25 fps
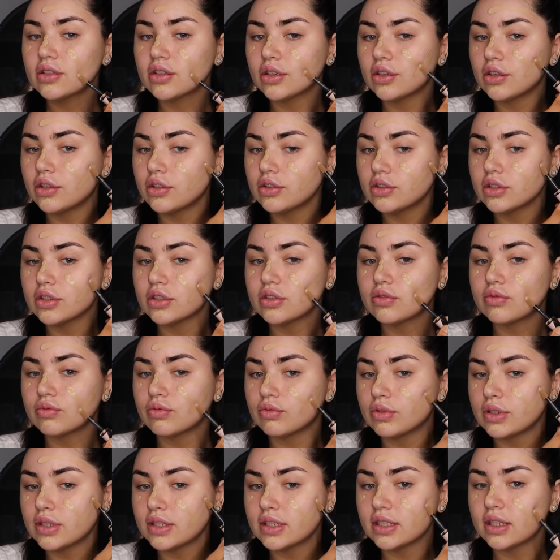Don't just
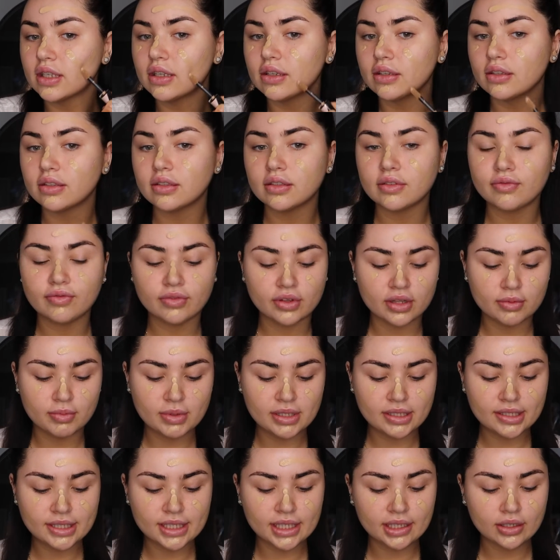risk it for the
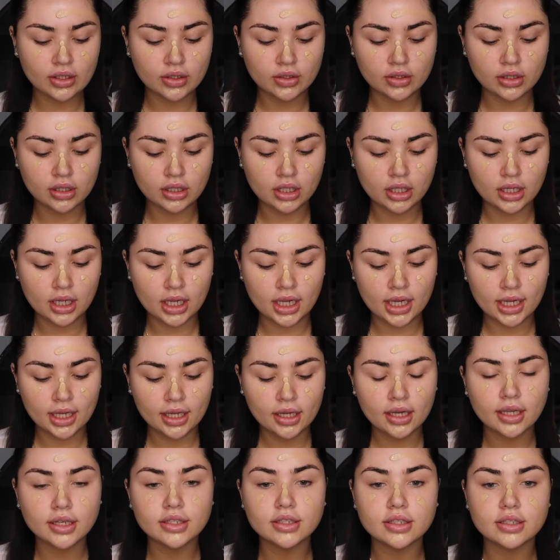biscuit
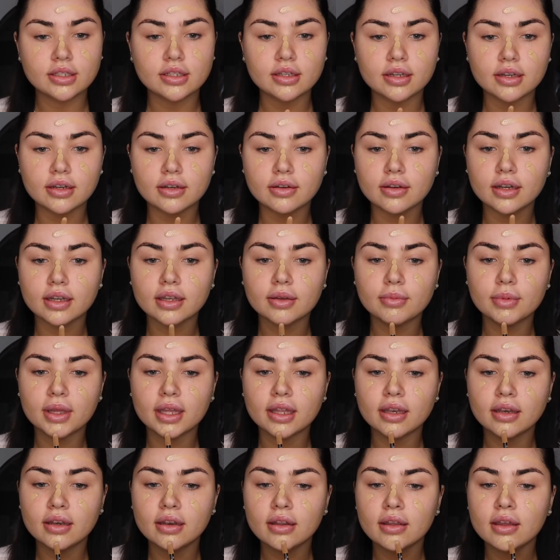online. I don't
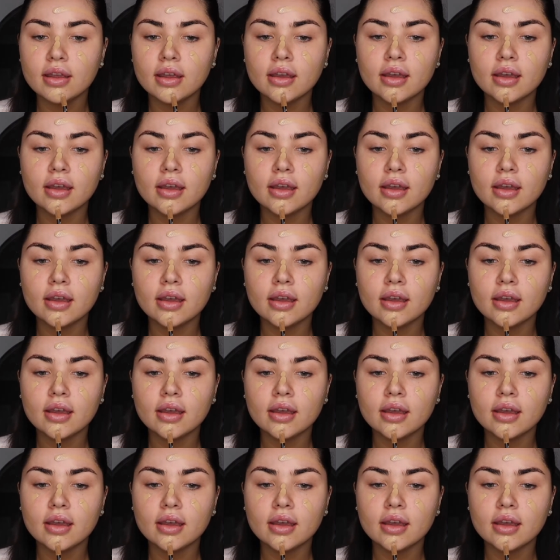recommend.